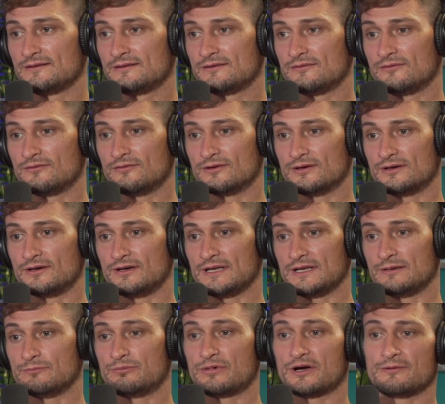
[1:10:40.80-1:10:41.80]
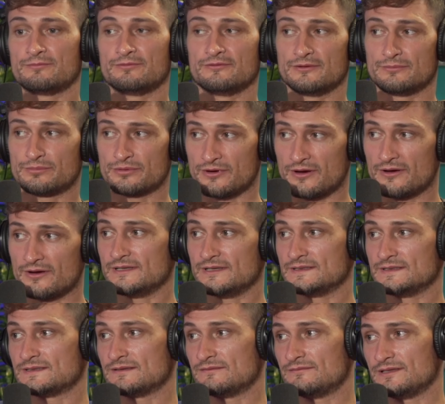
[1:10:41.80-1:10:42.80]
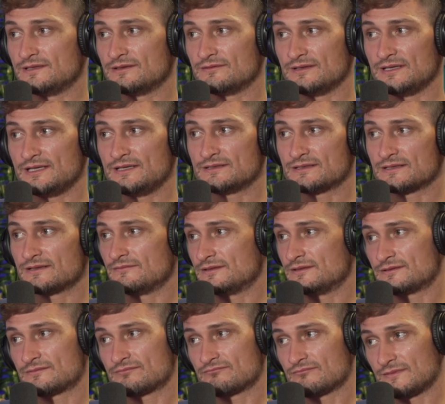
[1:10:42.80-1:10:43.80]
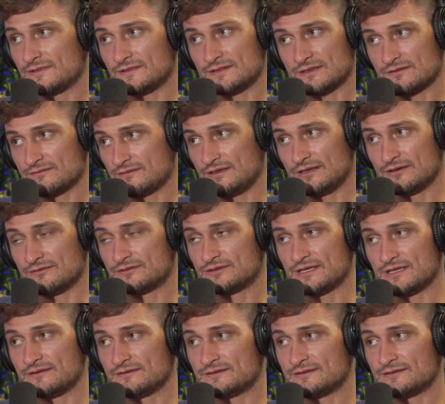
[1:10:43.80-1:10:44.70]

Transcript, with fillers: or in Papua province of Indonesia, which, you know, shares